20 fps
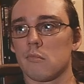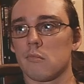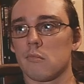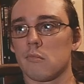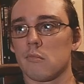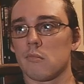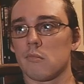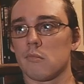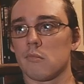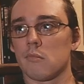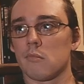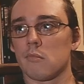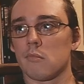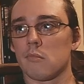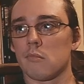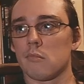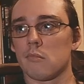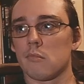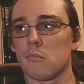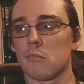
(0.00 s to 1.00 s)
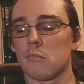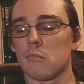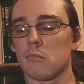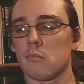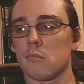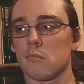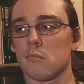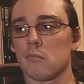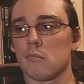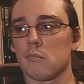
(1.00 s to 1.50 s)

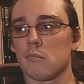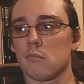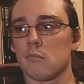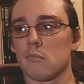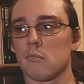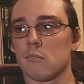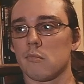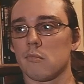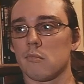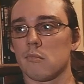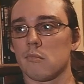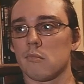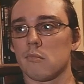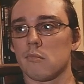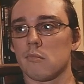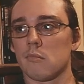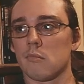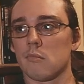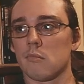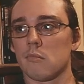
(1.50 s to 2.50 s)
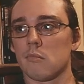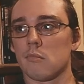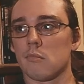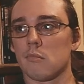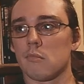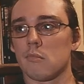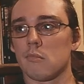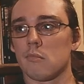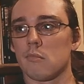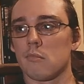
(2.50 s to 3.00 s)

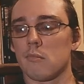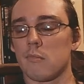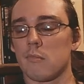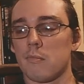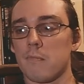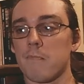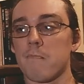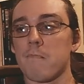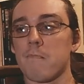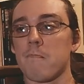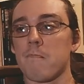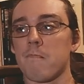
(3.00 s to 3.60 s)
(no one is talking)